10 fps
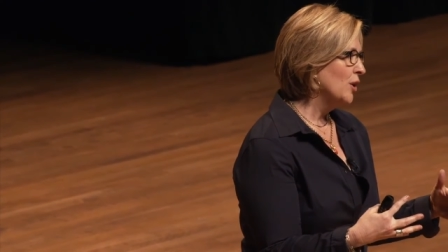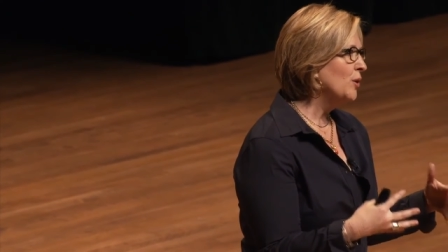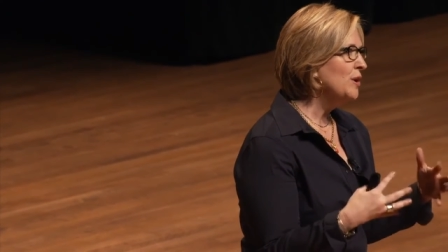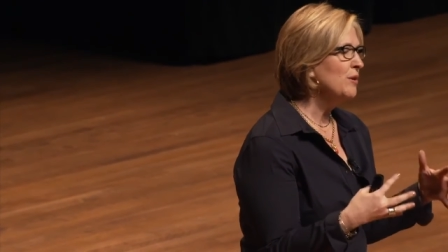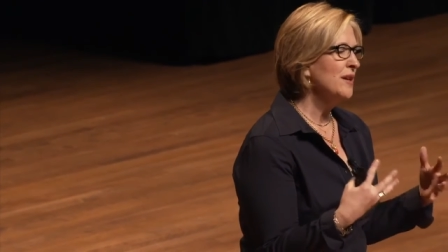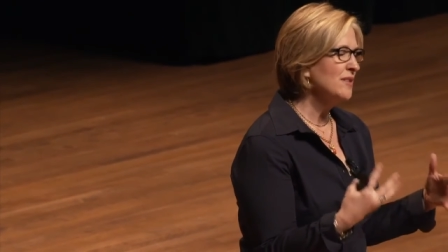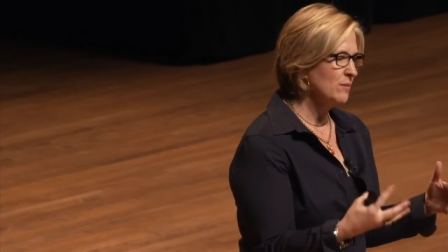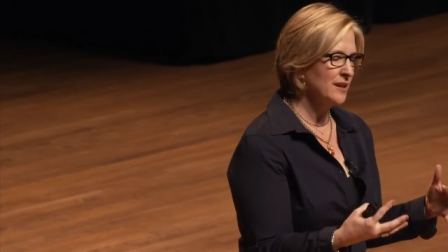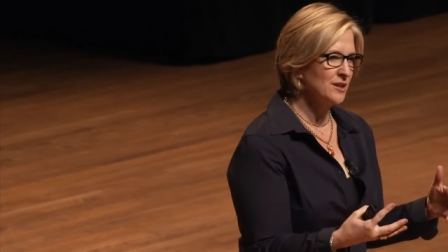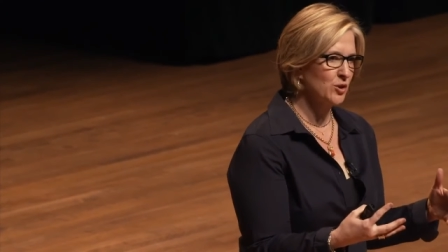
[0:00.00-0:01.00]
who do you think
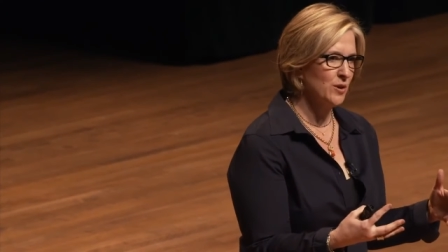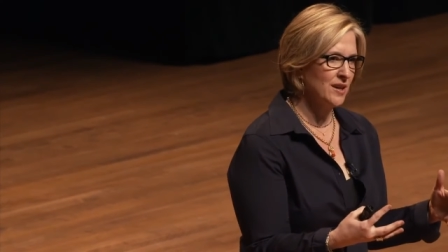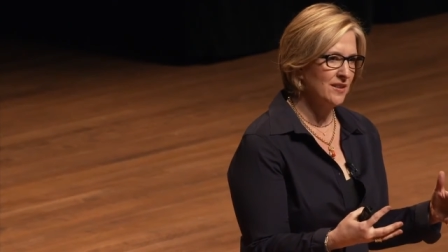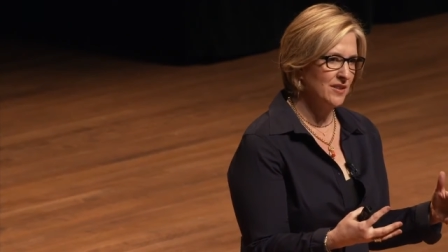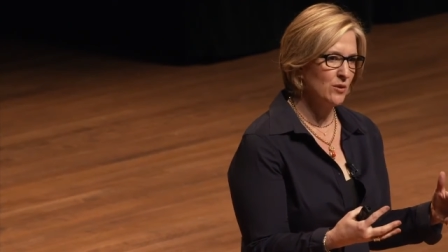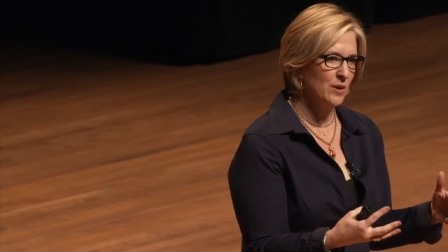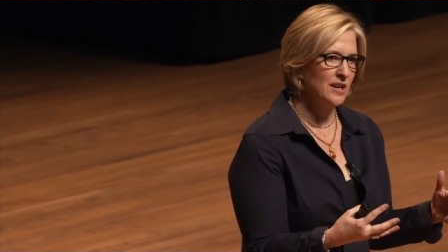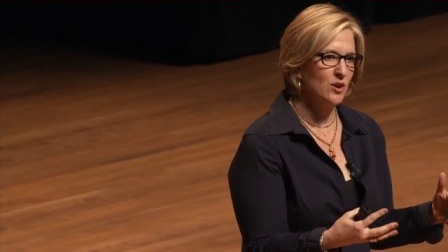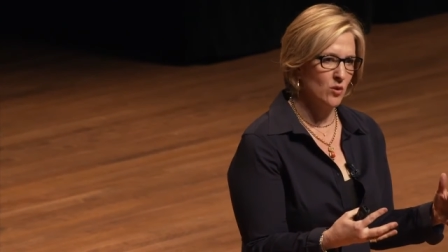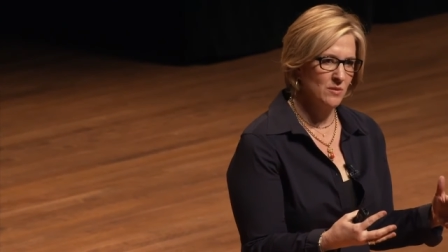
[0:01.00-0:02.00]
the biggest critic in the
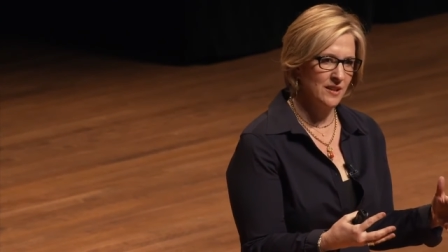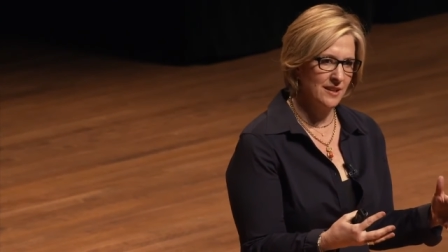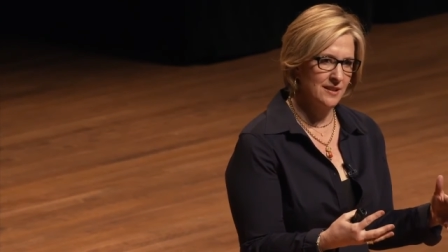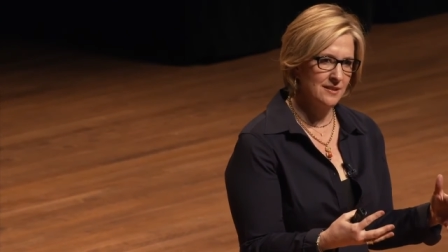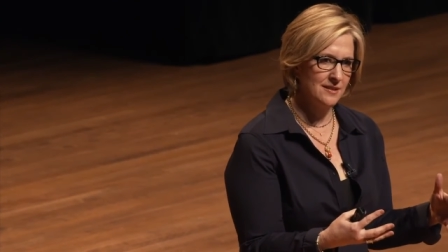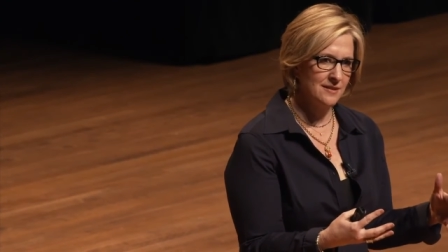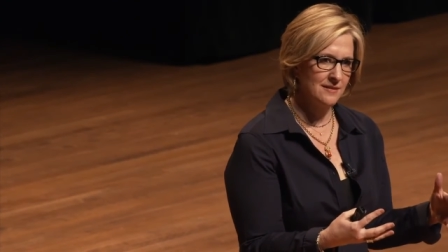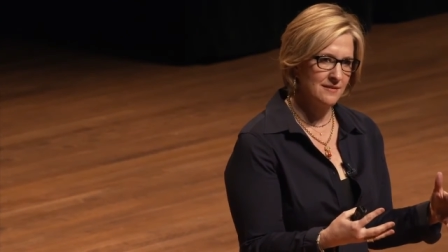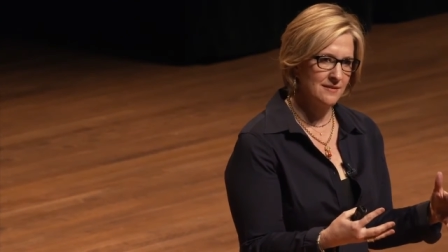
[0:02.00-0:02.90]
arena normally is?